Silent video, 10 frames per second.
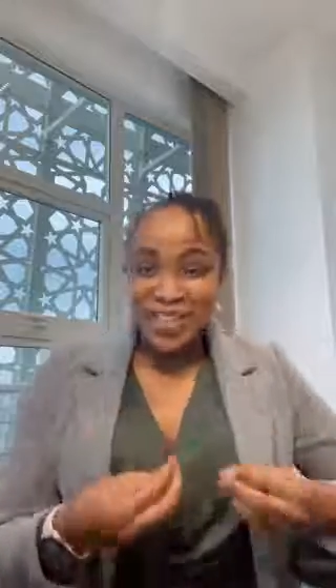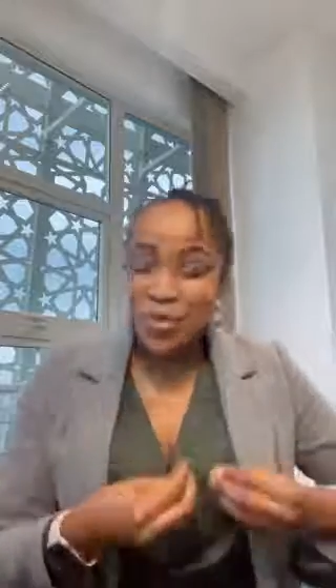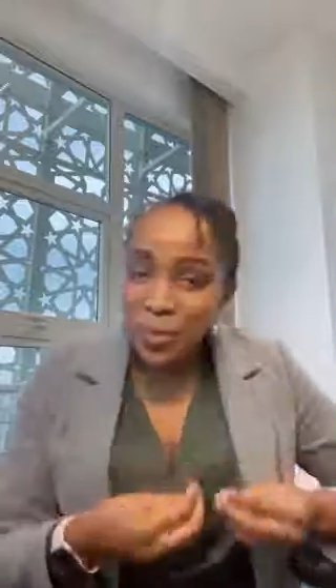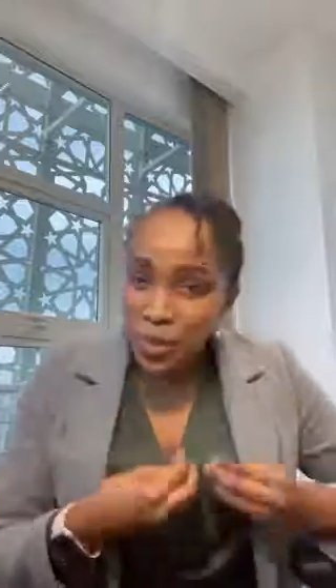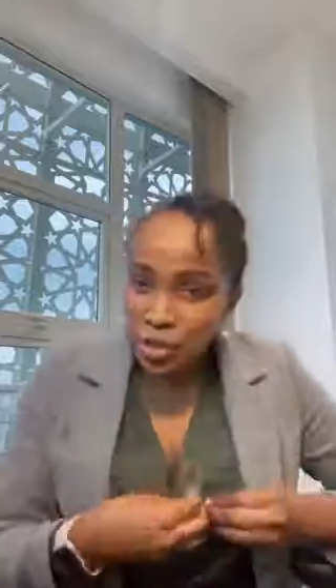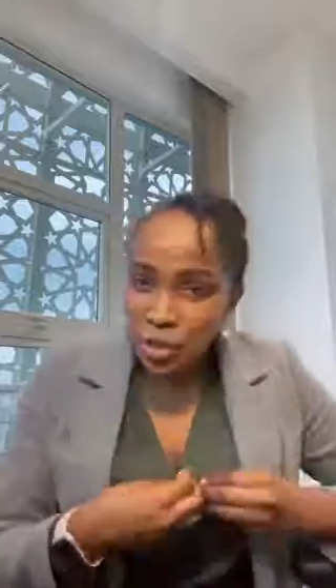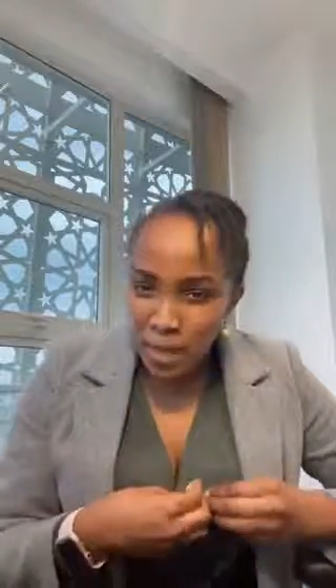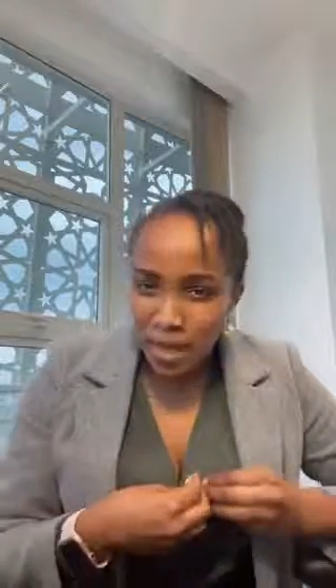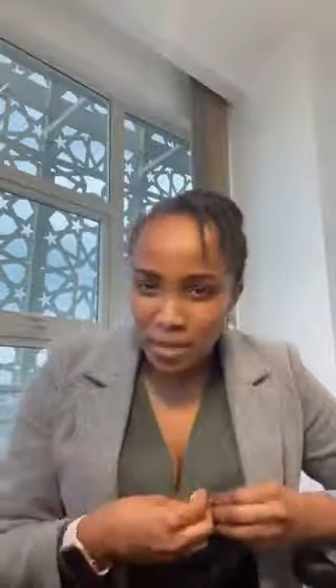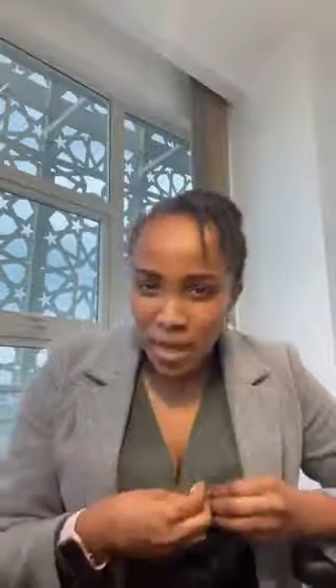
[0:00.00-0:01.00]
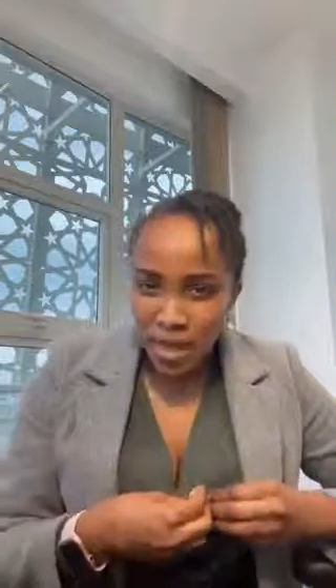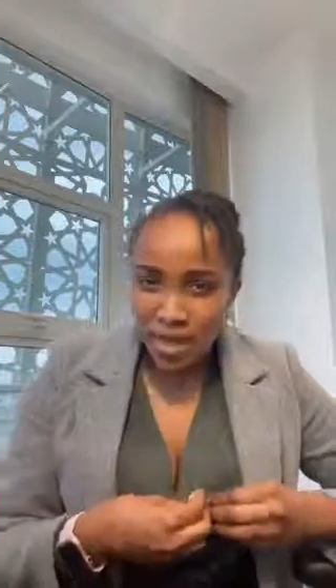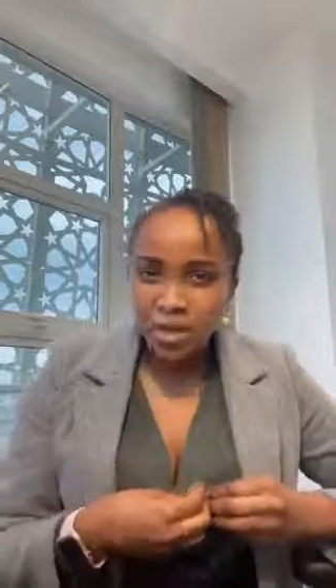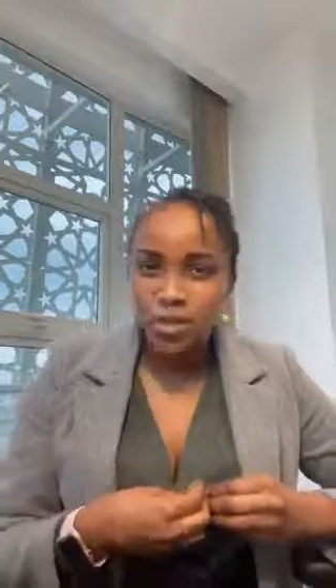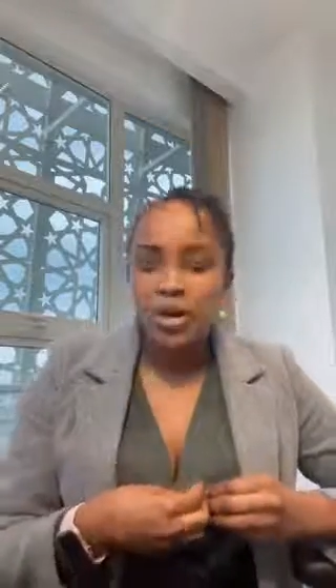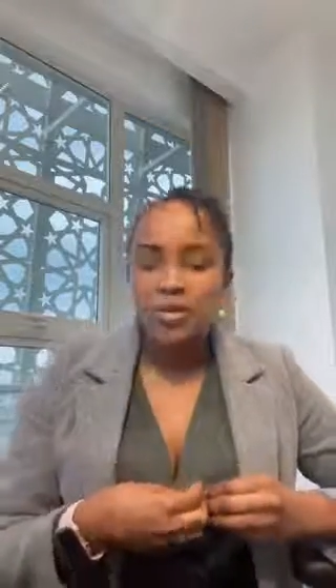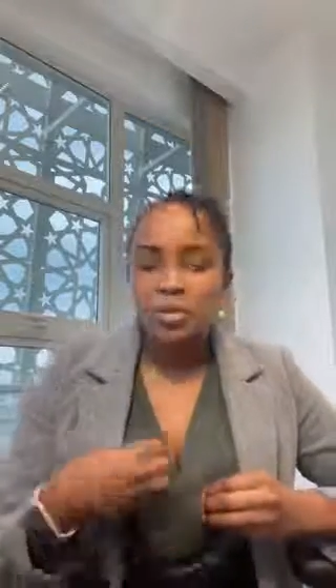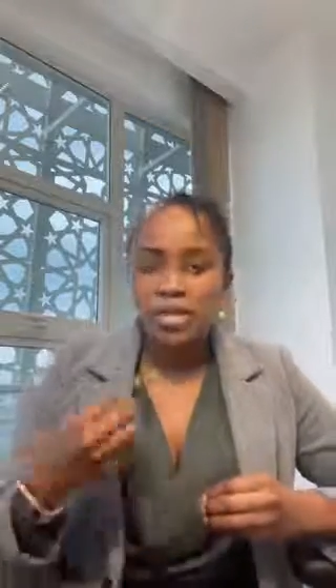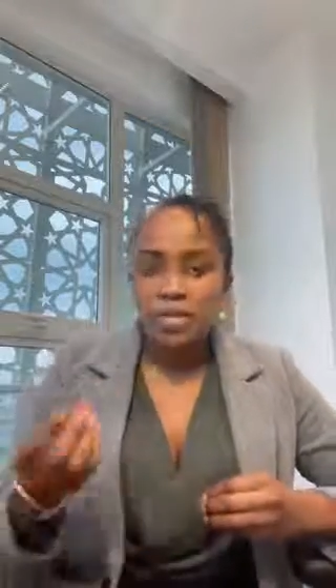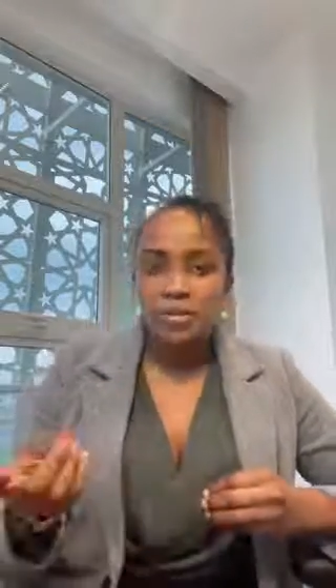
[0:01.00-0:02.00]
if you want your money back, you have
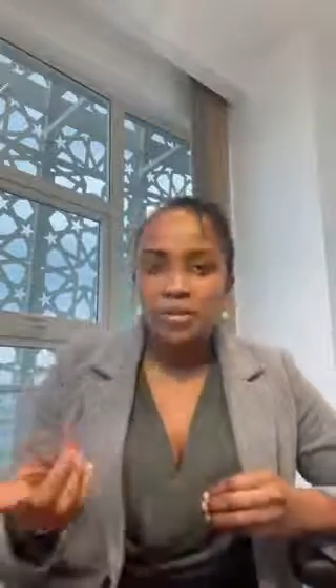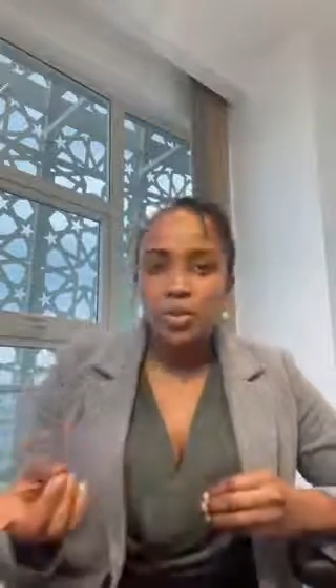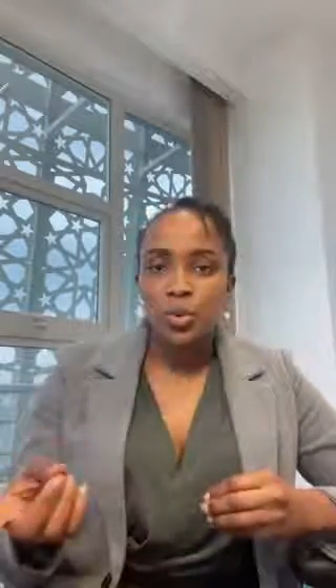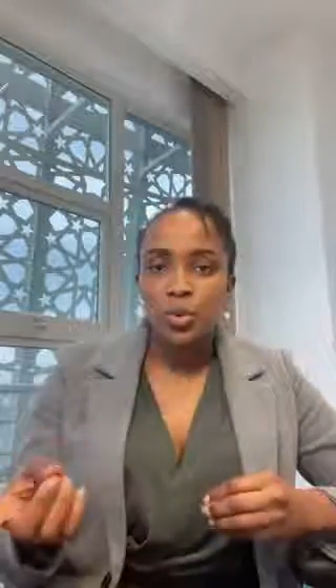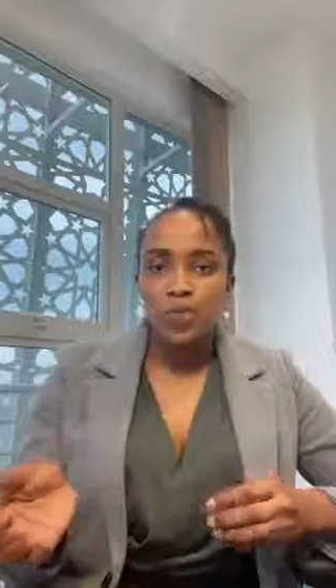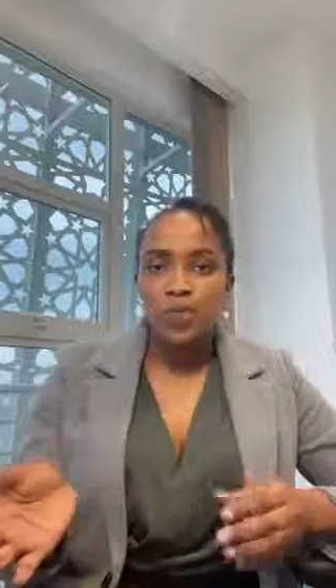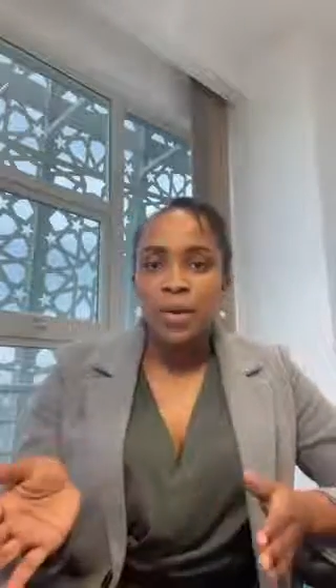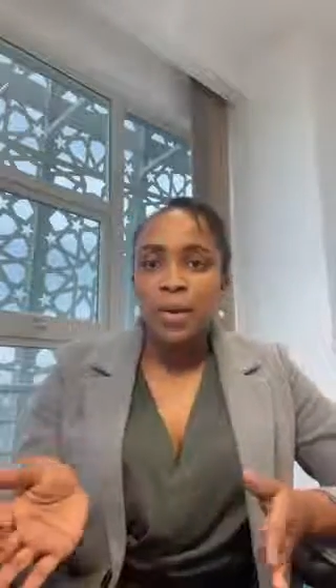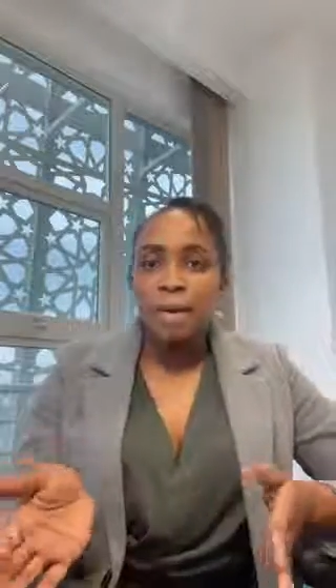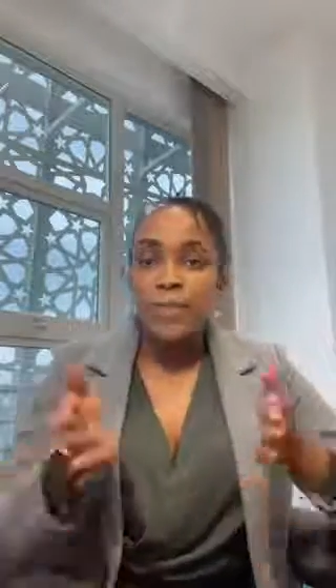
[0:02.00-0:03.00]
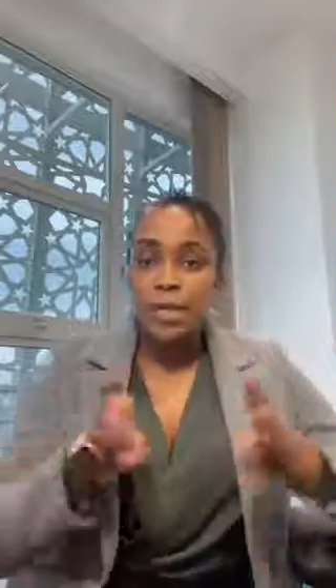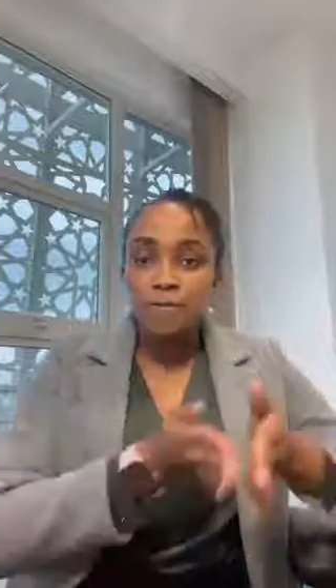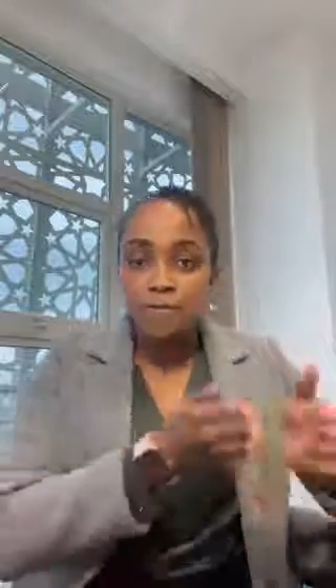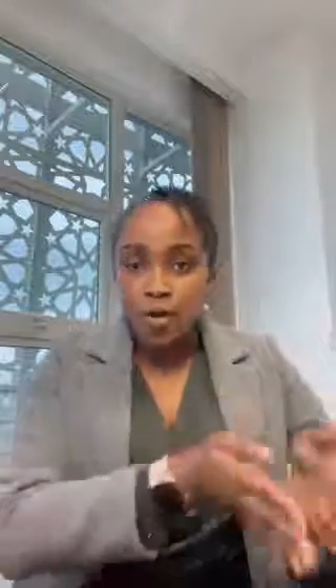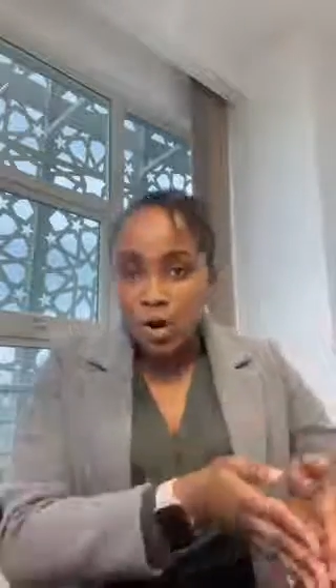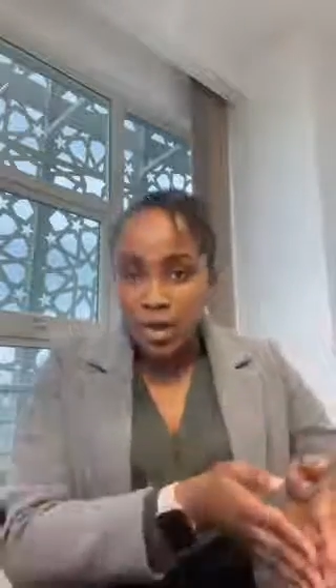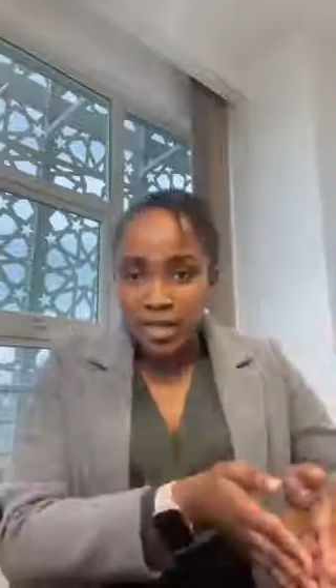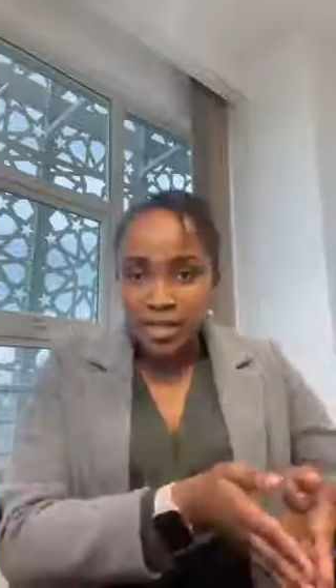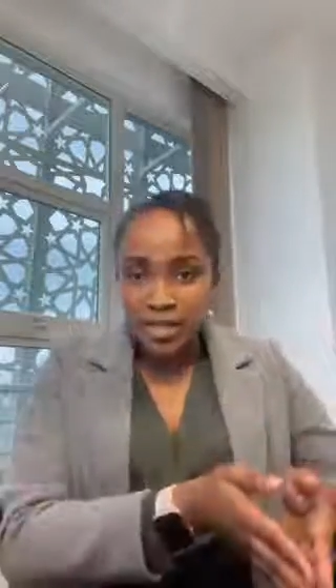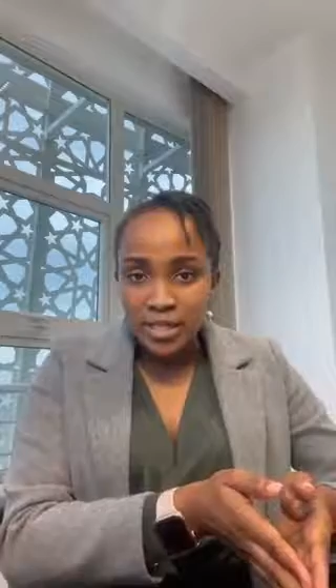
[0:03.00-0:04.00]
to let them know before,